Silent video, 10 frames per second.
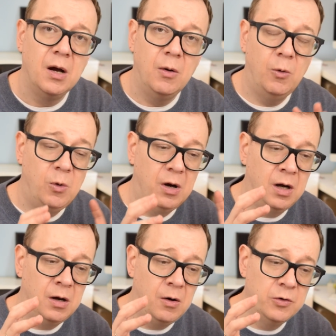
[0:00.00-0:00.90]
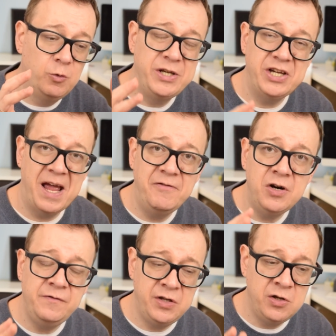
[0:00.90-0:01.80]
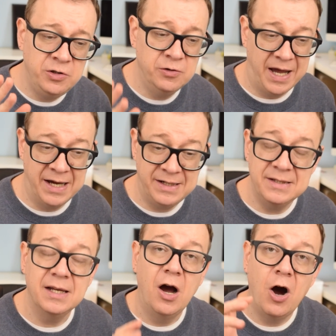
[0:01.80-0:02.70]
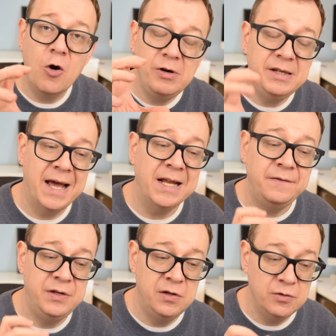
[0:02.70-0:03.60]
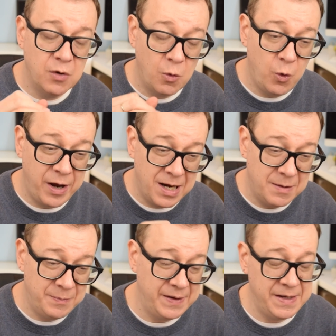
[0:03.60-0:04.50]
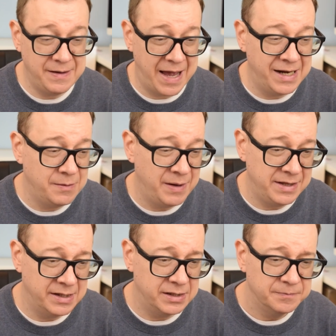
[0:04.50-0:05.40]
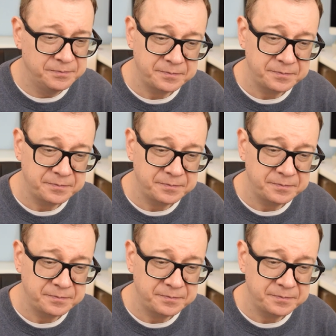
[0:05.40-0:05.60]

uh, on whichever view you add it, only that view will be animated.